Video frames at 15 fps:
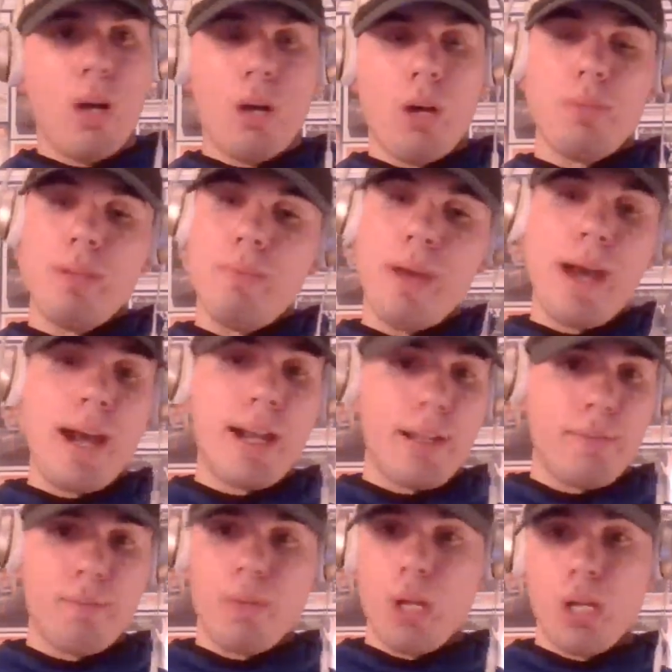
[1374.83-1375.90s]
I'll be back
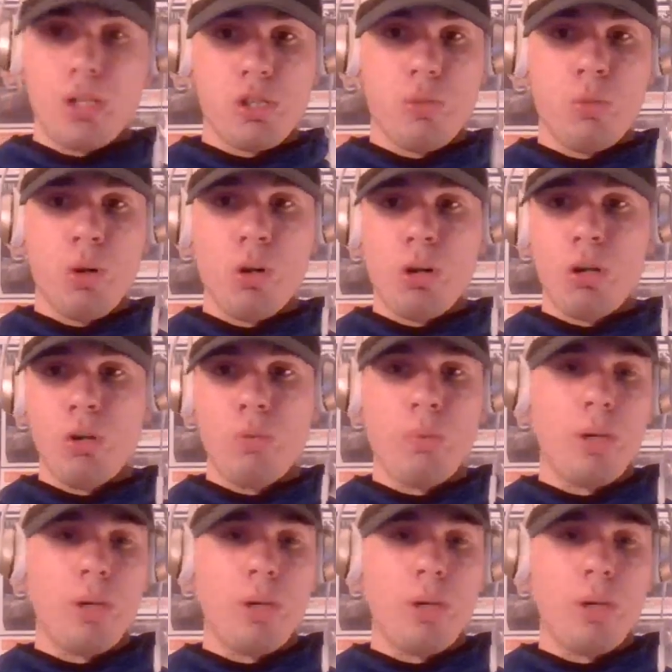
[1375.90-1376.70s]
tomorrow,